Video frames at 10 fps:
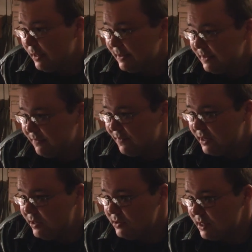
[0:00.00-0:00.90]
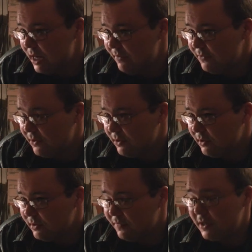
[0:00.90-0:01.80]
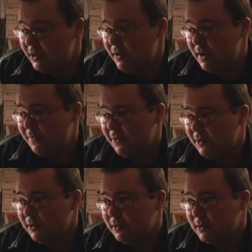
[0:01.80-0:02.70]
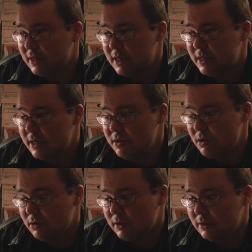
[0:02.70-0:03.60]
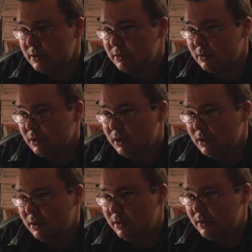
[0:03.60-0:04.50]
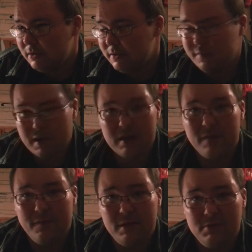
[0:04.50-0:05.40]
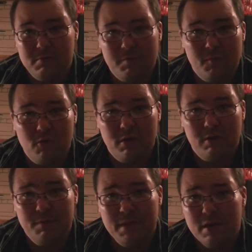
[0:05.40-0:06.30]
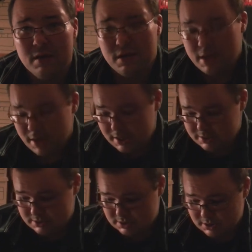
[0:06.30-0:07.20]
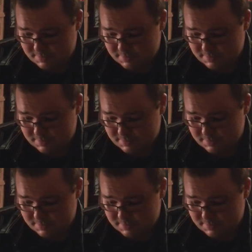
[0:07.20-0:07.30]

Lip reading: the video after the Arlington, or the Vietnam Veterans Memorial is going to